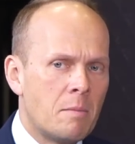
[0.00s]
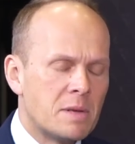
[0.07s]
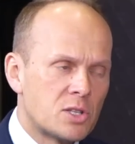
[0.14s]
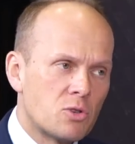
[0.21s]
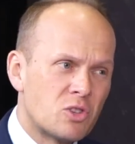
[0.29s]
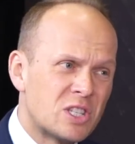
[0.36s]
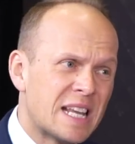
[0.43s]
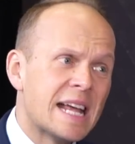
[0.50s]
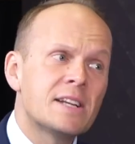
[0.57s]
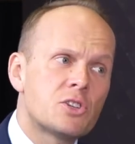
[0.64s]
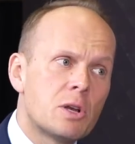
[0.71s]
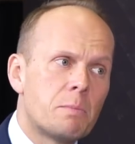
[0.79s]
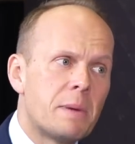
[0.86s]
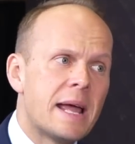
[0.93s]
So
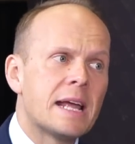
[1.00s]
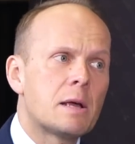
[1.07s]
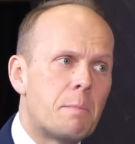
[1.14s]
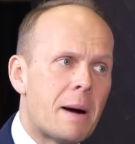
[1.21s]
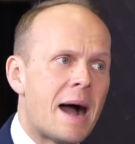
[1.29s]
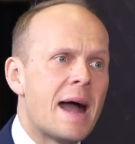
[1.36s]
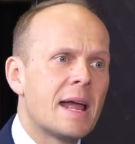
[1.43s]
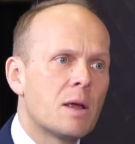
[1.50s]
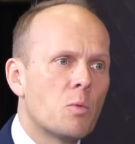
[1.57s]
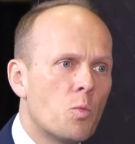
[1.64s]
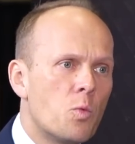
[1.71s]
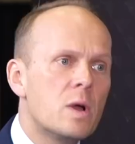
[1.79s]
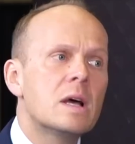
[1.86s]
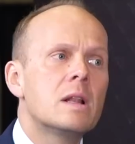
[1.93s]
central bank
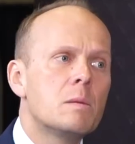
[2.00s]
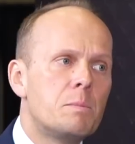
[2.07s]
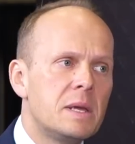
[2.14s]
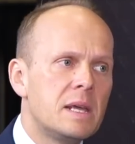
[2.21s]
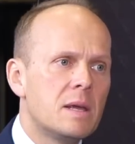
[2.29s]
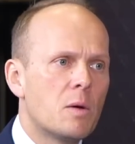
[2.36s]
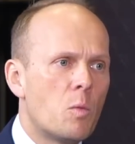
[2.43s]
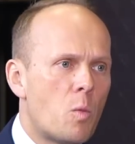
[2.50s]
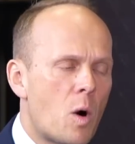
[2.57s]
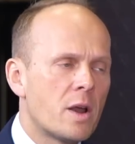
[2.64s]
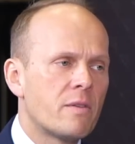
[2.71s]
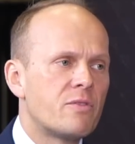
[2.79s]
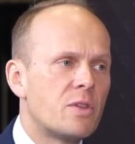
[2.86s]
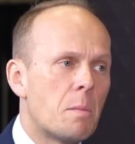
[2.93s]
buying will be
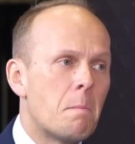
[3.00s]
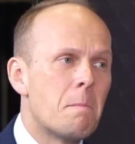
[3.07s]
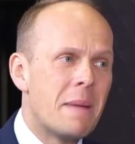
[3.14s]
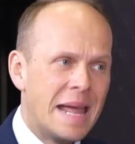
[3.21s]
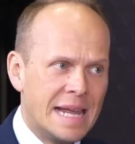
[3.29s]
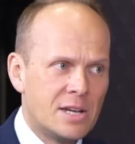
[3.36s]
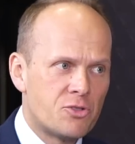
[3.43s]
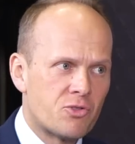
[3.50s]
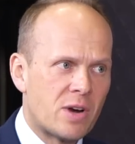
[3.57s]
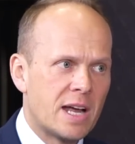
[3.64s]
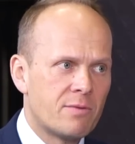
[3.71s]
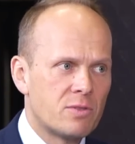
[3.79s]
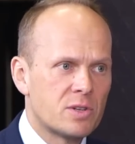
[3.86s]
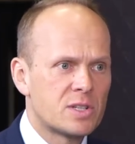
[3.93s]
one of the main
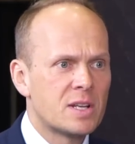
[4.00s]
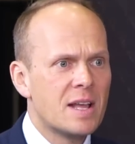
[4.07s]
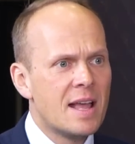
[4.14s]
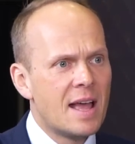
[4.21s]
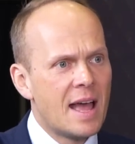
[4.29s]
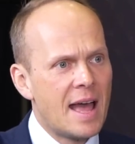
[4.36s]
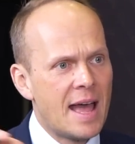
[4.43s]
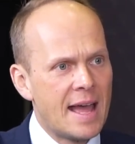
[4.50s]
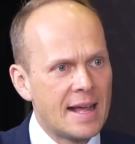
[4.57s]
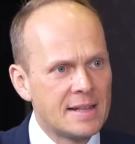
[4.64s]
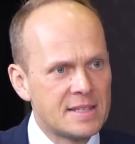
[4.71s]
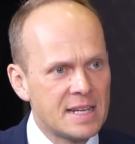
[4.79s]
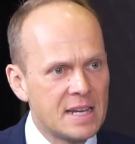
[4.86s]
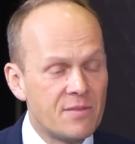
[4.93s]
drivers,
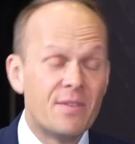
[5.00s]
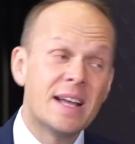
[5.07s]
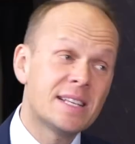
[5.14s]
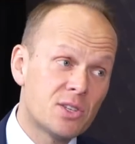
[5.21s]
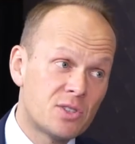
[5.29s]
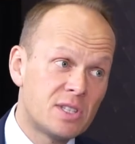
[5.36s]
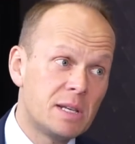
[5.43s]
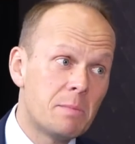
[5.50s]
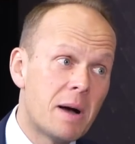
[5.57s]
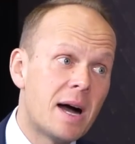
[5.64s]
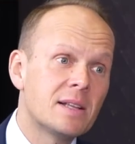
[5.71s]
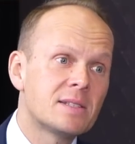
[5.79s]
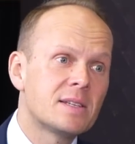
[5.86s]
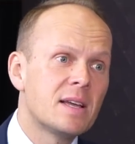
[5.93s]
and investors'
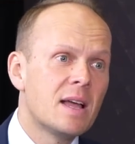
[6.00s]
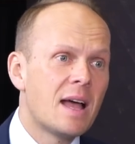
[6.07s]
demand